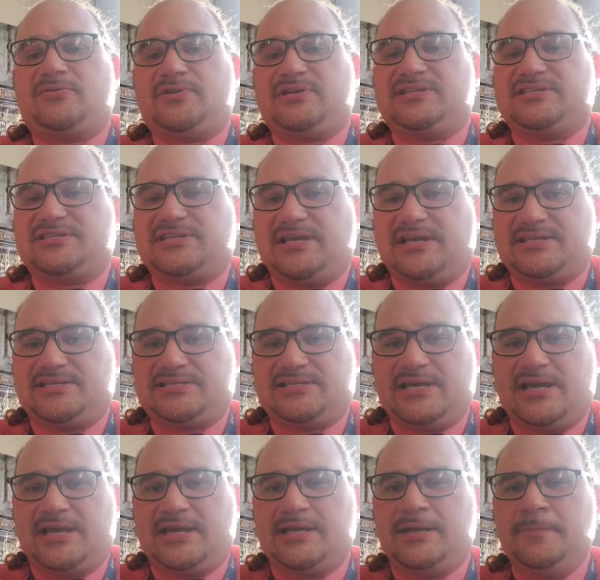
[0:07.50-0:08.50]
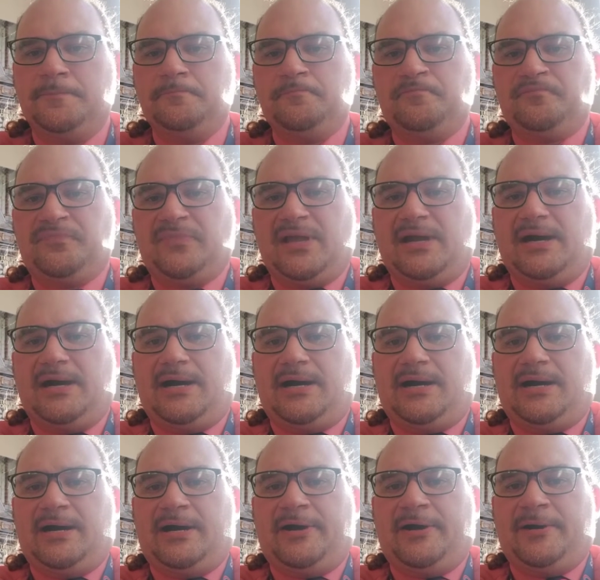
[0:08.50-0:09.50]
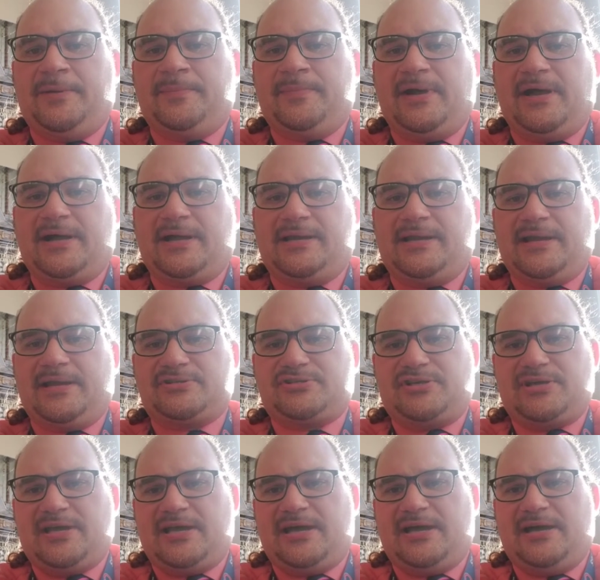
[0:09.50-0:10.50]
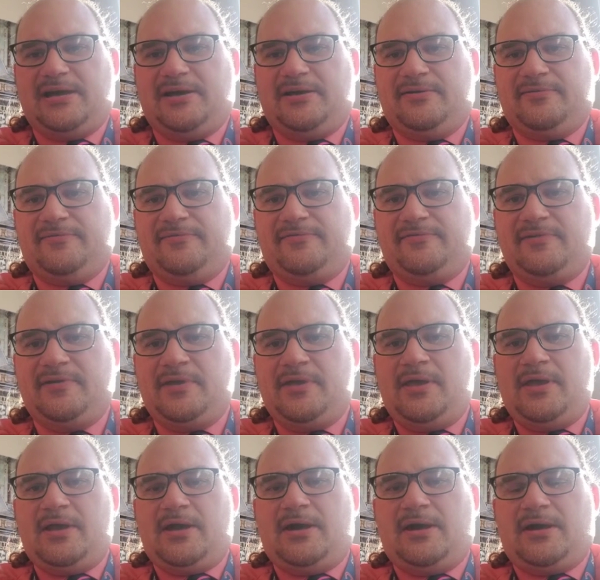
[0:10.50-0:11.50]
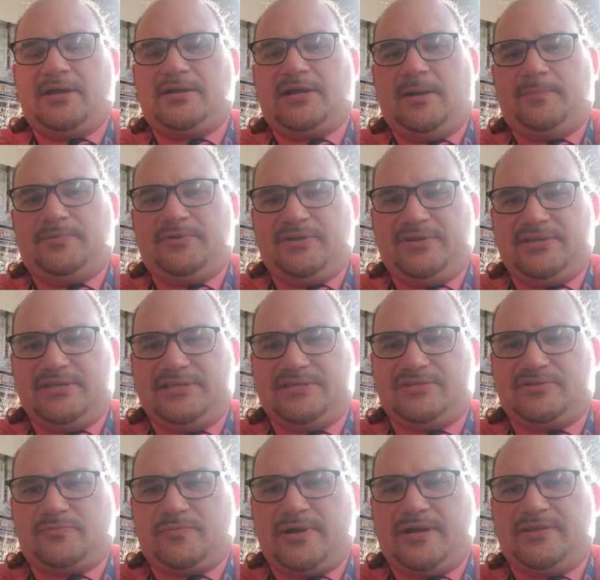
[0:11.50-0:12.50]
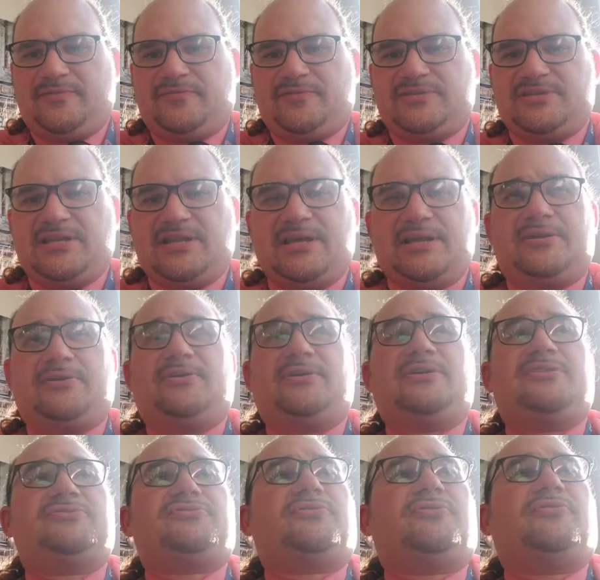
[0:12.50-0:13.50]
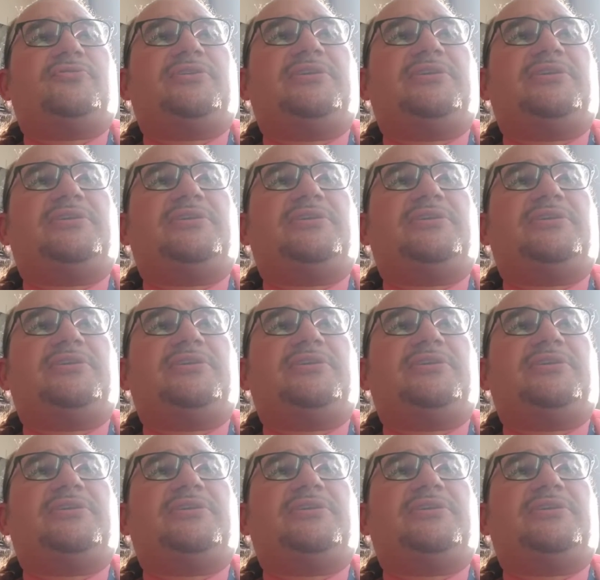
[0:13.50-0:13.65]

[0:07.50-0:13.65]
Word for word: know it is test day. Um, I'm going to actually have a couple of these ready for today, your intro